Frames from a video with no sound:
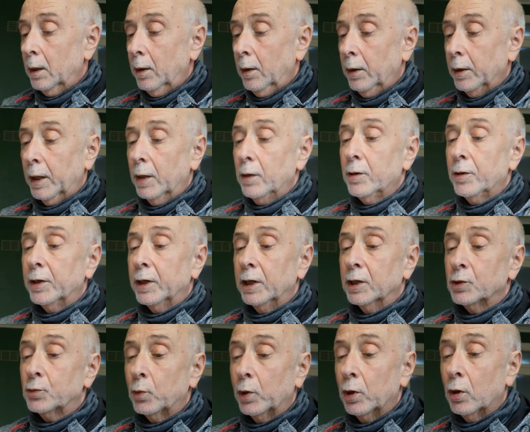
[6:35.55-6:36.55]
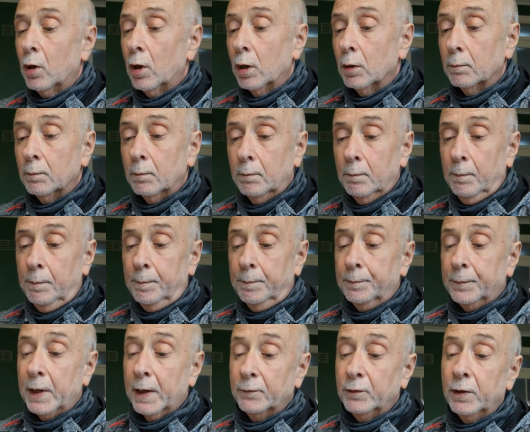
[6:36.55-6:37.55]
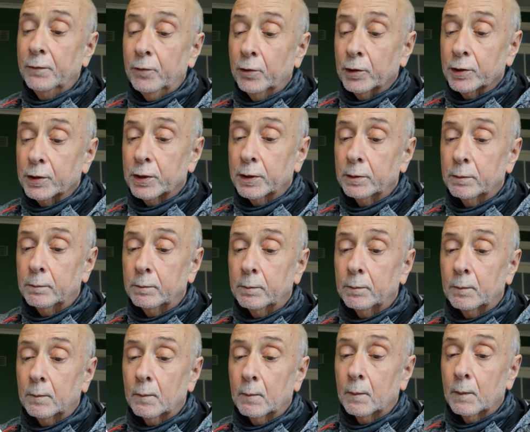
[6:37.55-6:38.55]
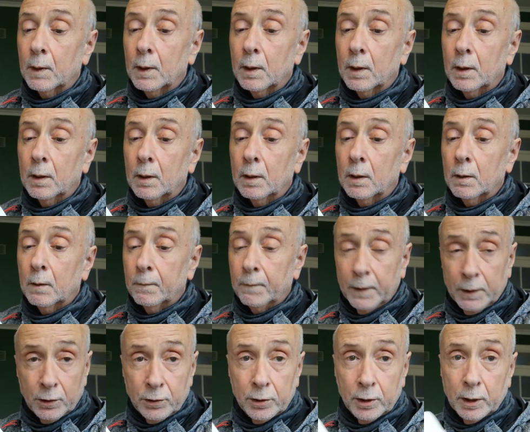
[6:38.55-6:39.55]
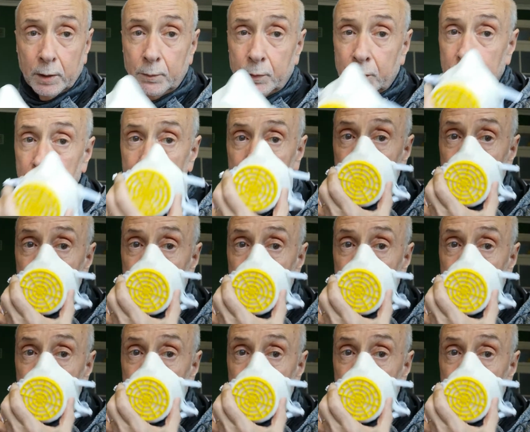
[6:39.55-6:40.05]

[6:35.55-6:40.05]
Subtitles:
The other thing is we all have different face shapes.